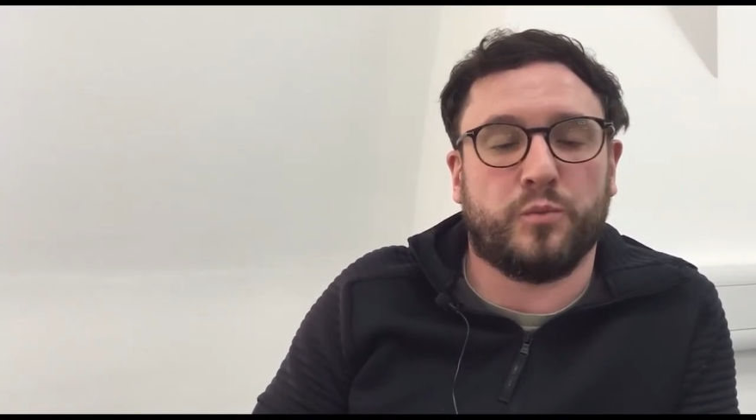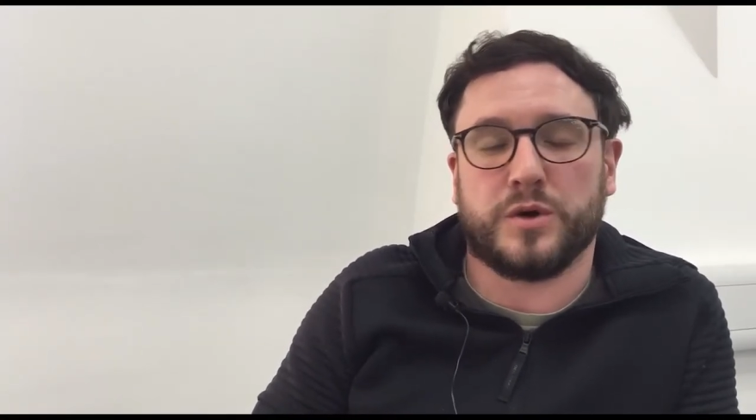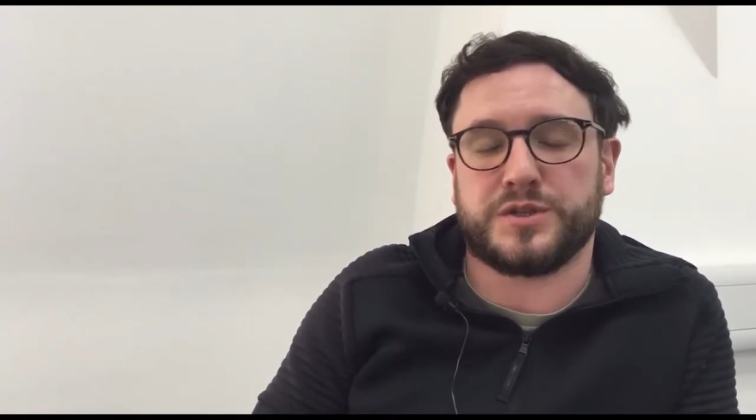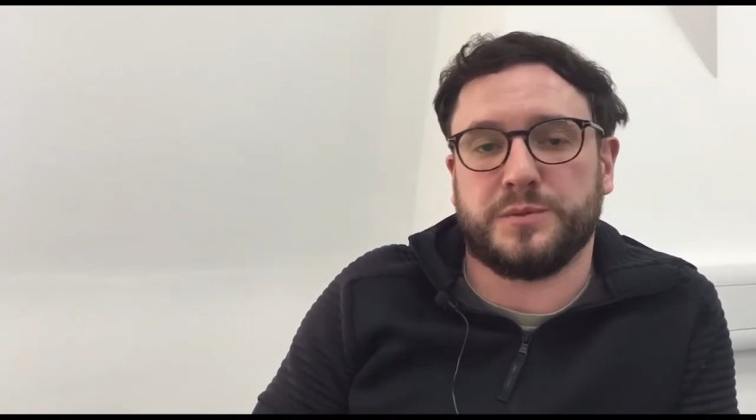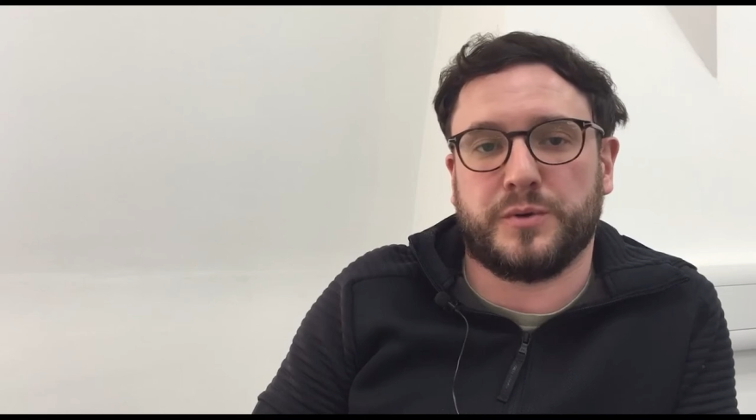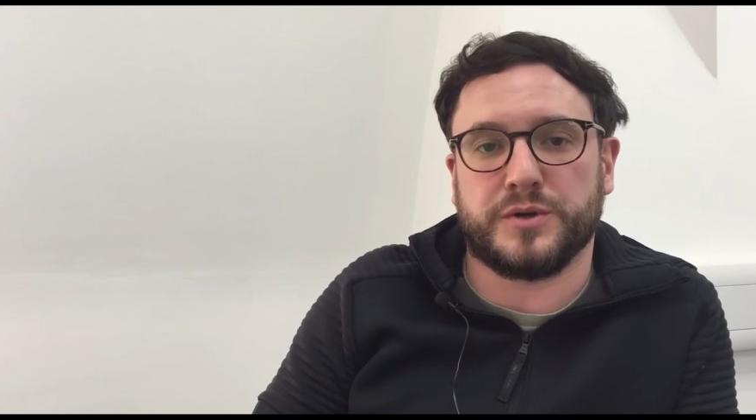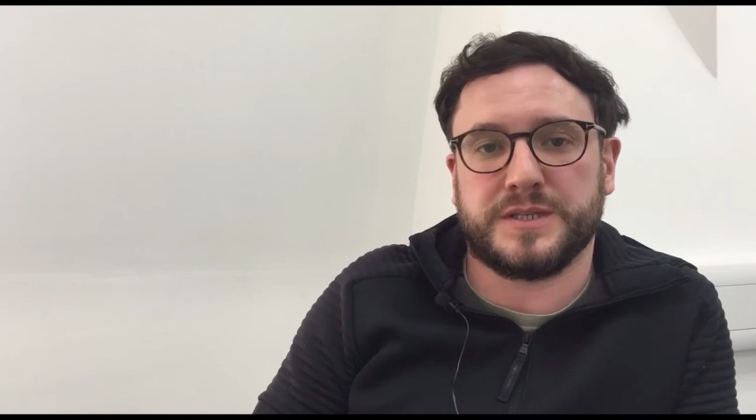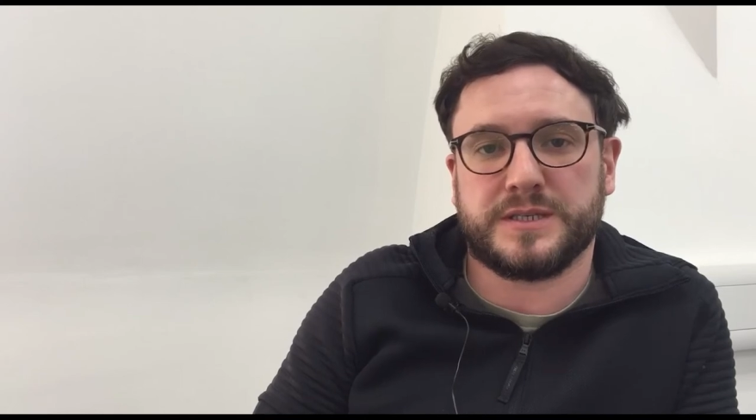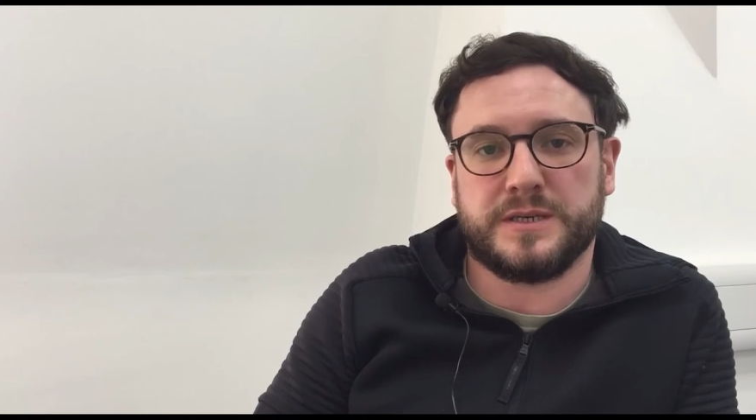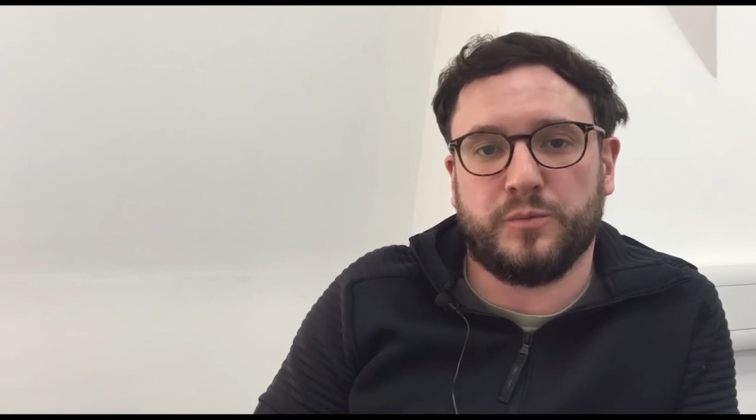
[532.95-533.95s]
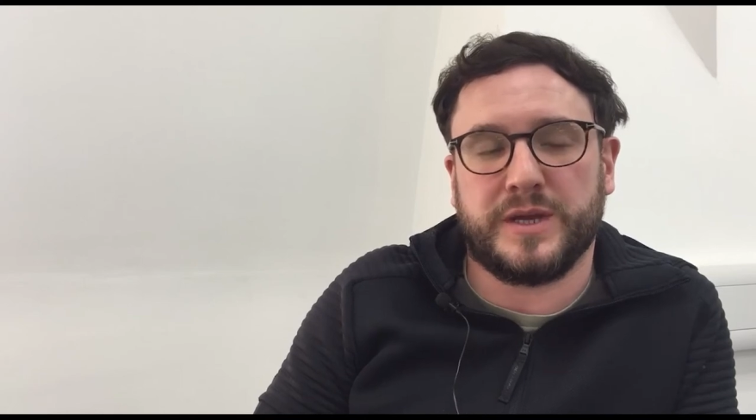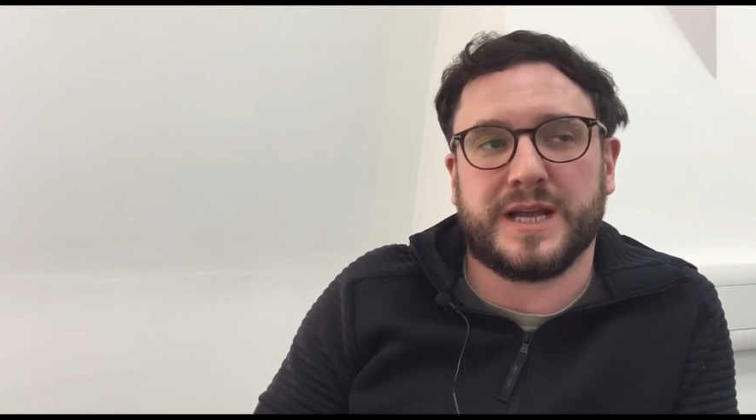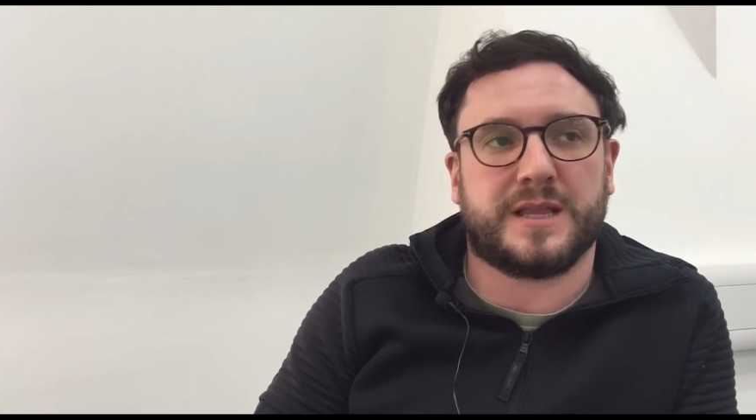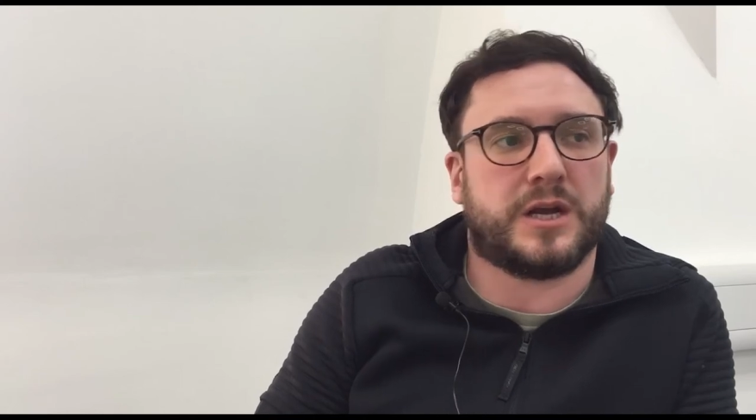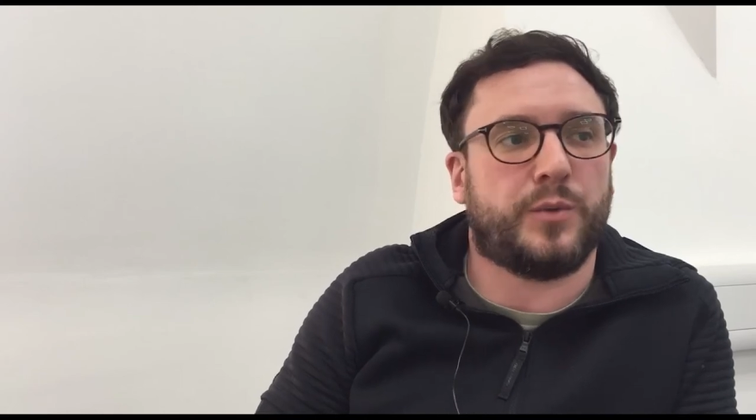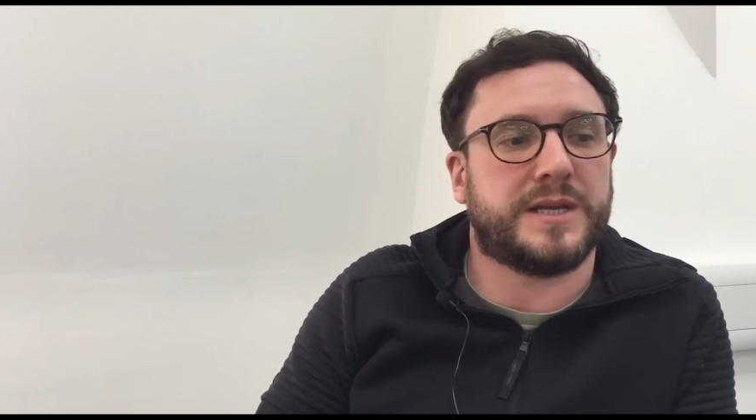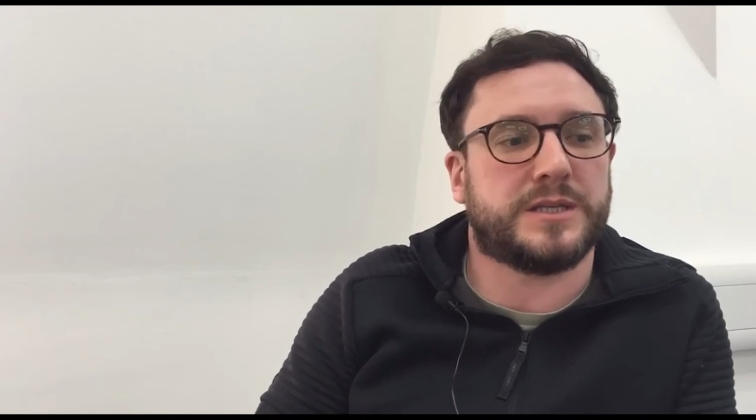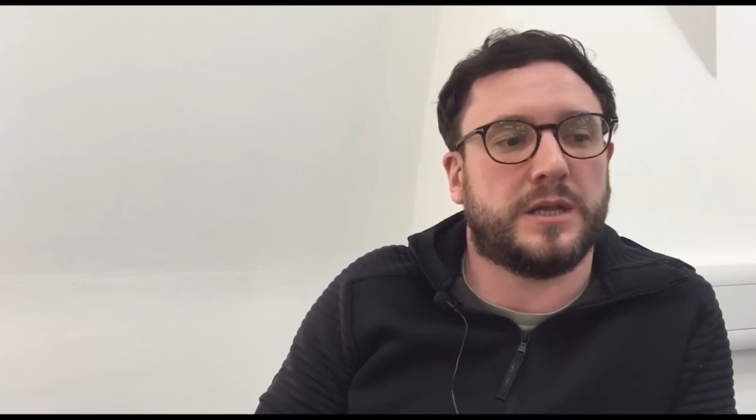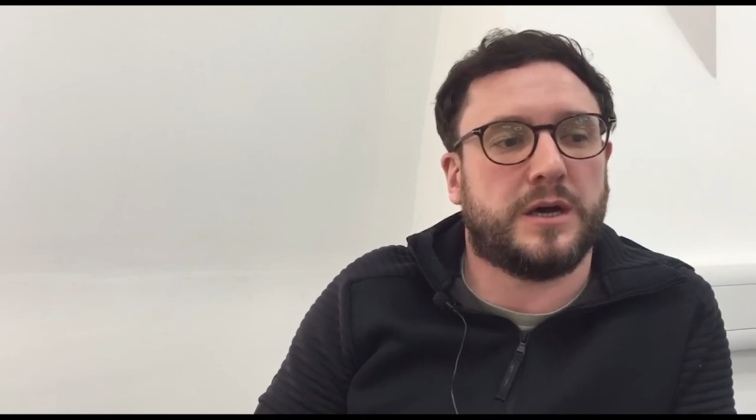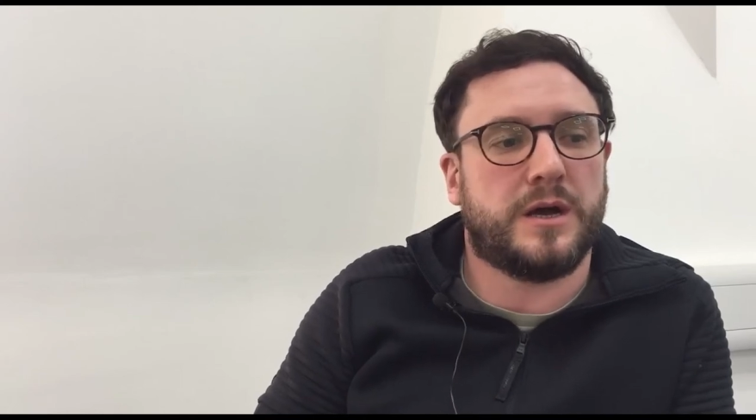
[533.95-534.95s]
what's the point? And we get that quite
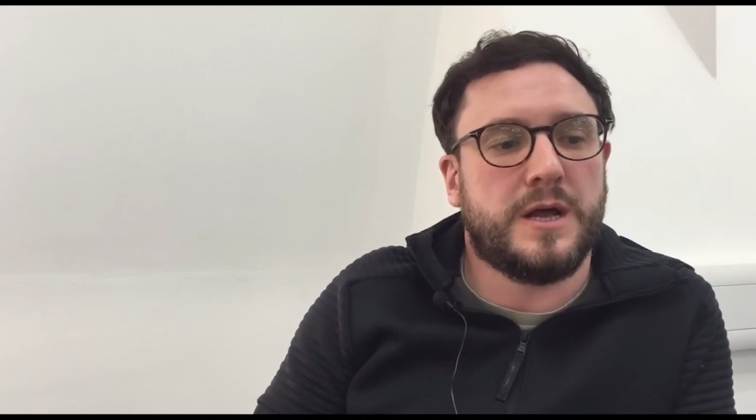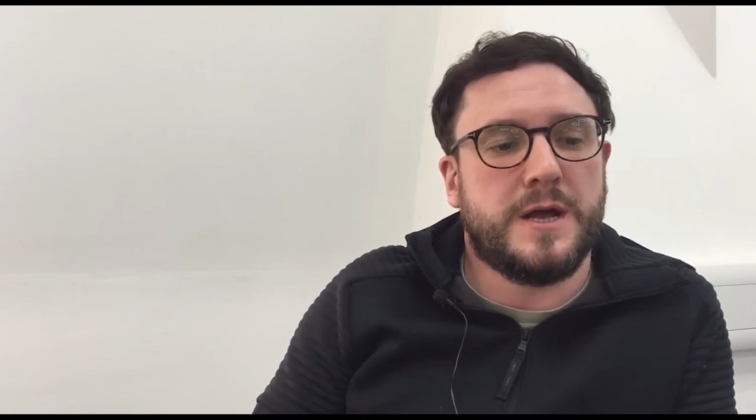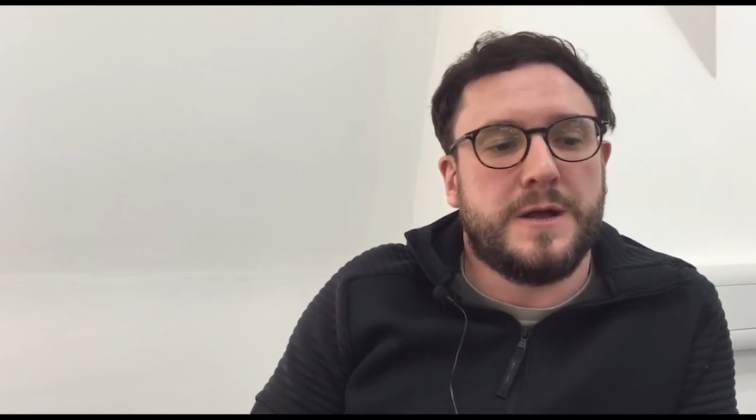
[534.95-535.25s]
a lot.